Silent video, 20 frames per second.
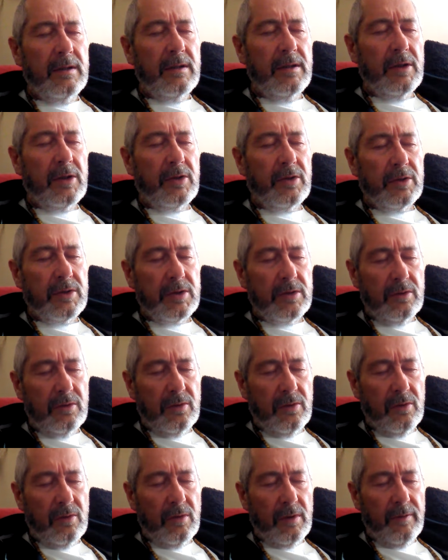across
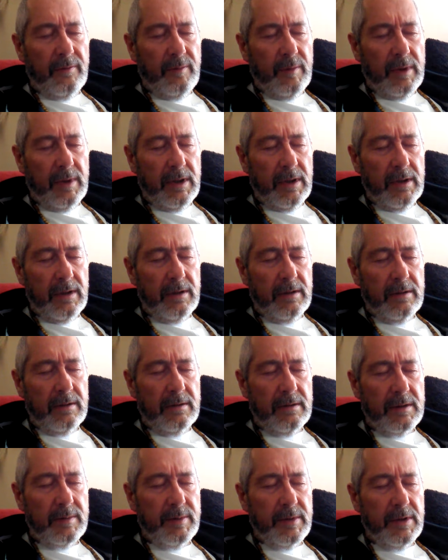all of my
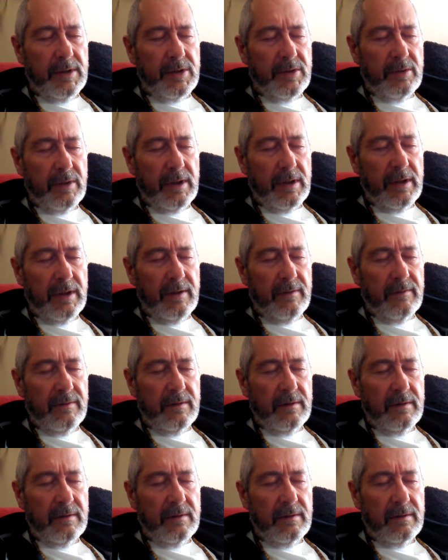spiritual endeavour.
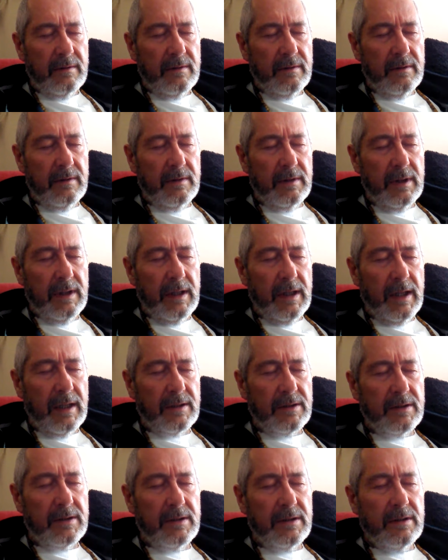The
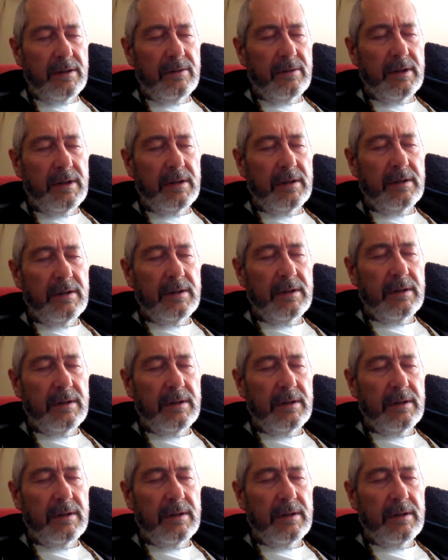exterior